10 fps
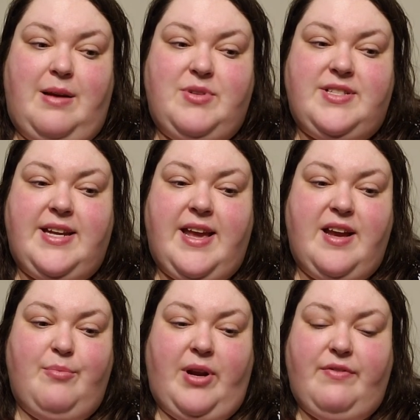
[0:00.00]
I'm just
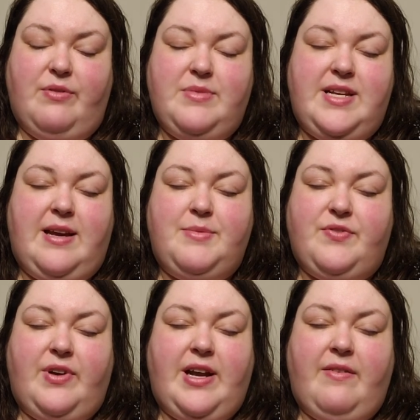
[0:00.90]
taking a break from
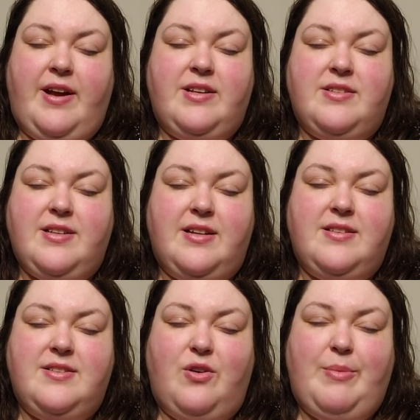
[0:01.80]
DMs for now. I just get
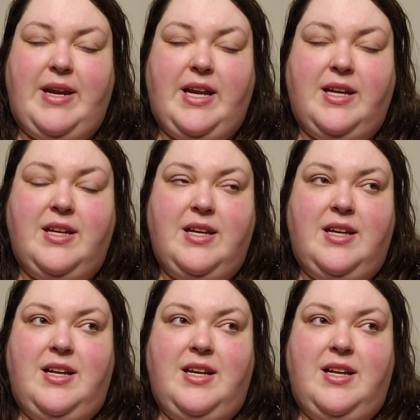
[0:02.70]
so many